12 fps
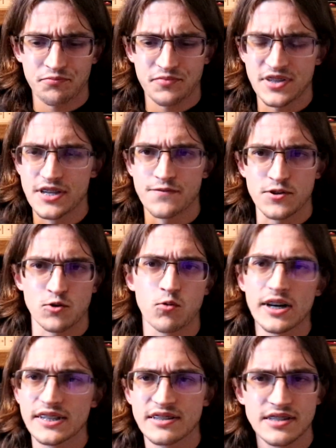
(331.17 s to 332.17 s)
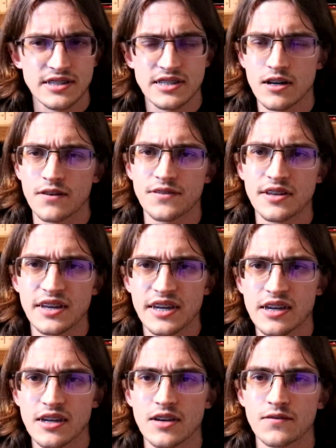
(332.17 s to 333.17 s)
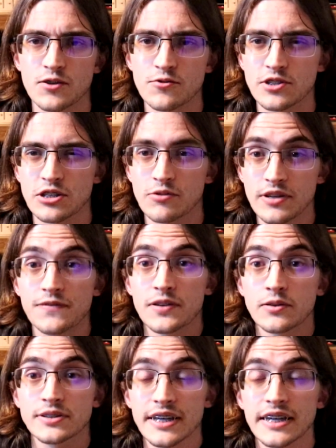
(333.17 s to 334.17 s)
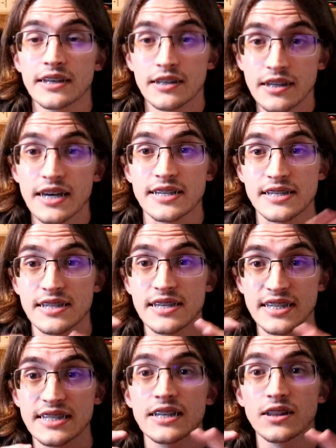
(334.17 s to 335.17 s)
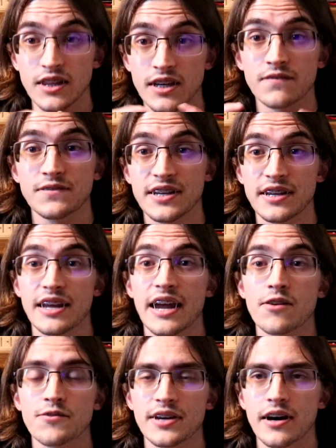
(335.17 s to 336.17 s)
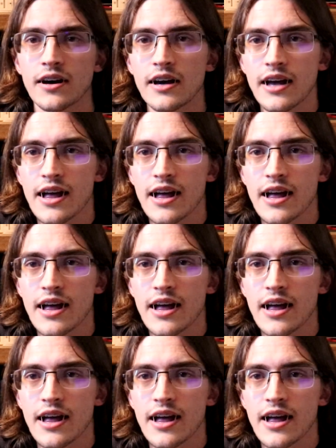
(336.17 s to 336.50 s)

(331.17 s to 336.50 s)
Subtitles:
different quests and stuff that they can give you. So it feels like, yes, this is a lived-in area.